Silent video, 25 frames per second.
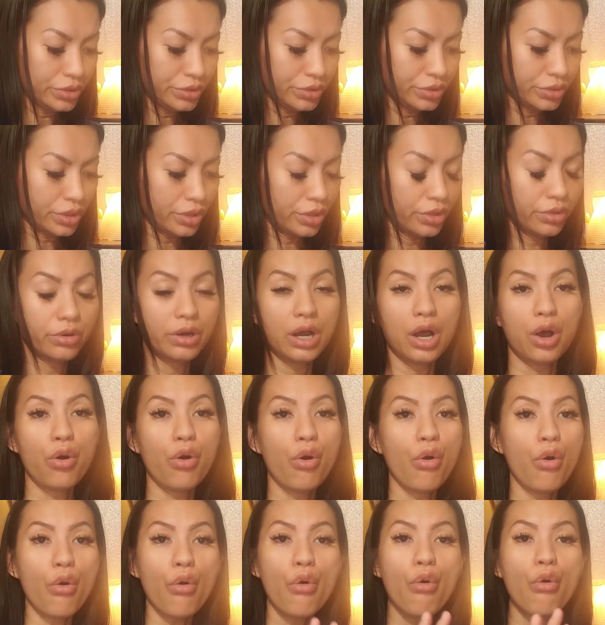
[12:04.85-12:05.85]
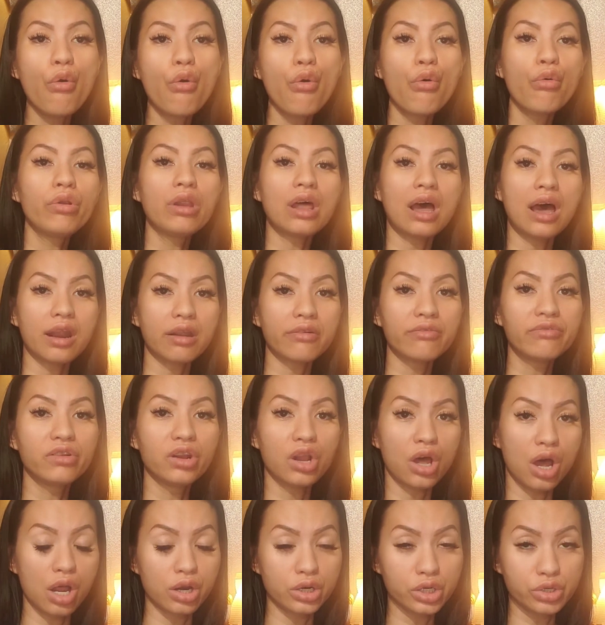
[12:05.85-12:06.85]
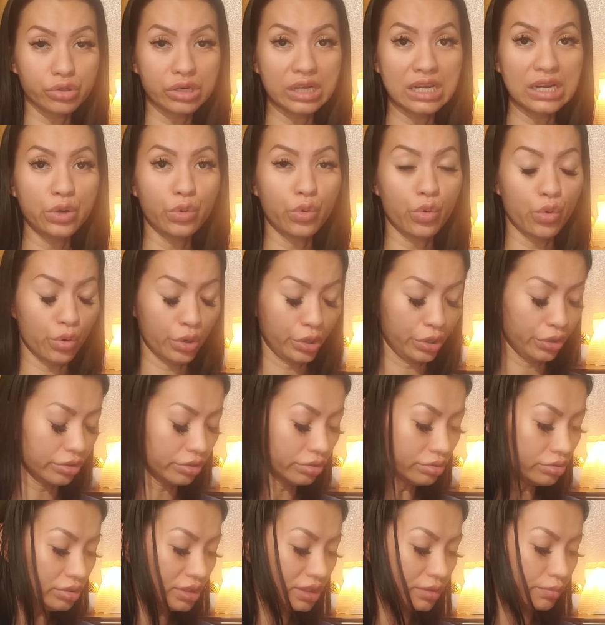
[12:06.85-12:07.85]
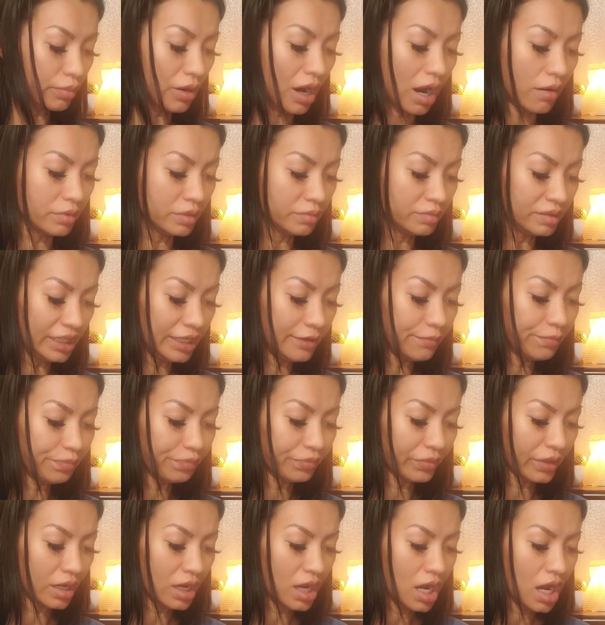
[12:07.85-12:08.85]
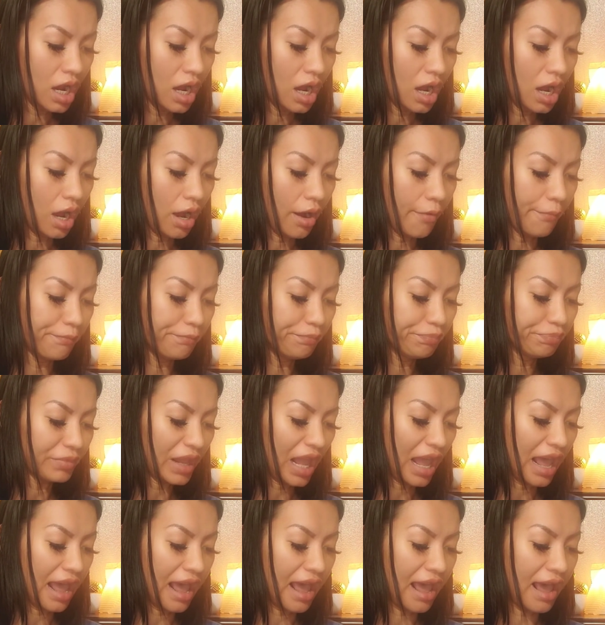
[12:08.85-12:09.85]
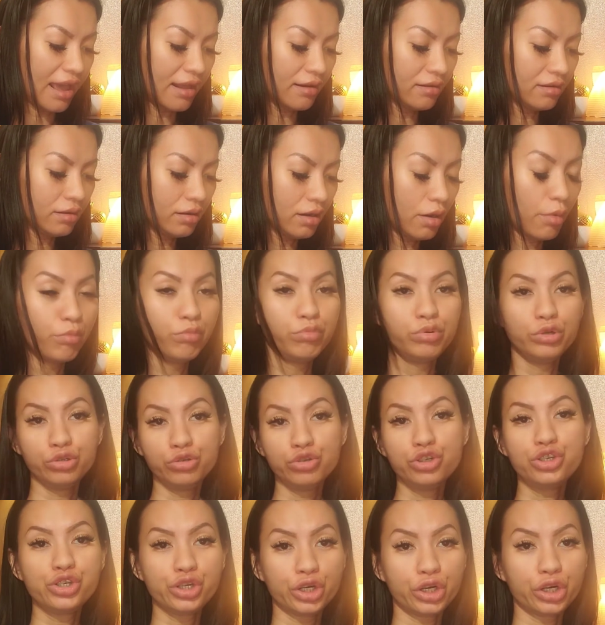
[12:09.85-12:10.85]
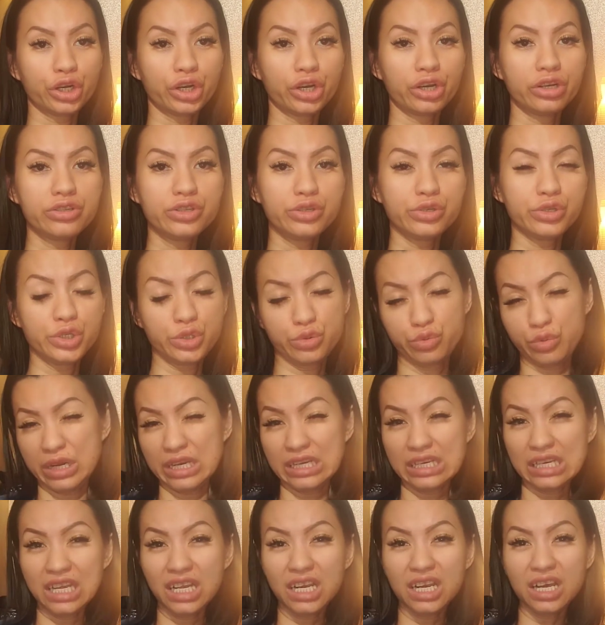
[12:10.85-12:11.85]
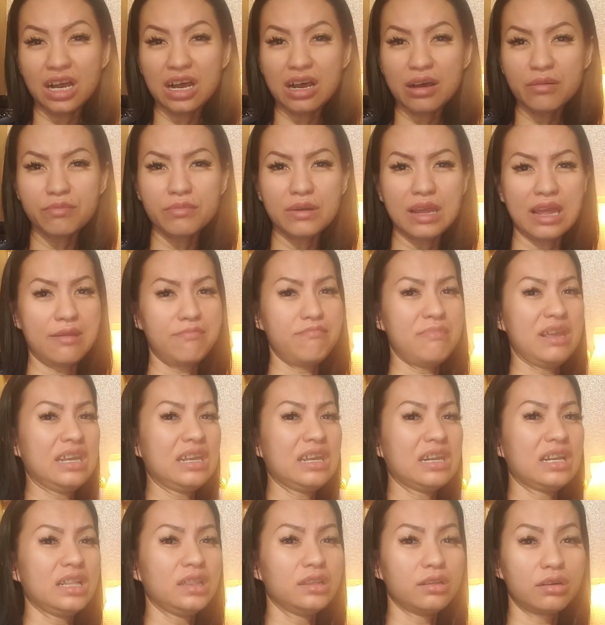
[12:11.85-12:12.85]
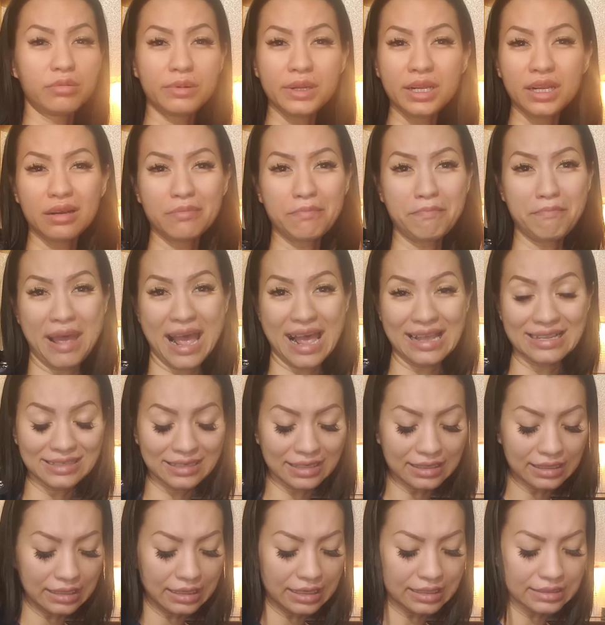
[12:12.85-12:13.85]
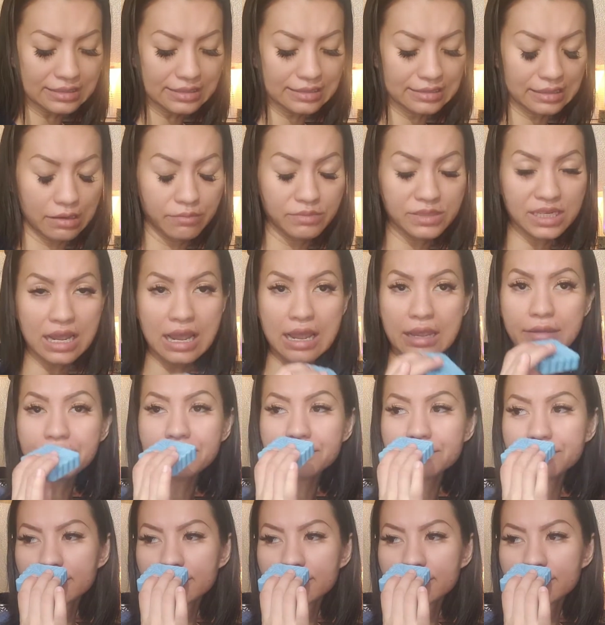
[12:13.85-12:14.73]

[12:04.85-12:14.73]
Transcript: So a whole lot of laundry oils probably. Um, and blue sugar to sweeten it up and make it a little bit masculine at the same time.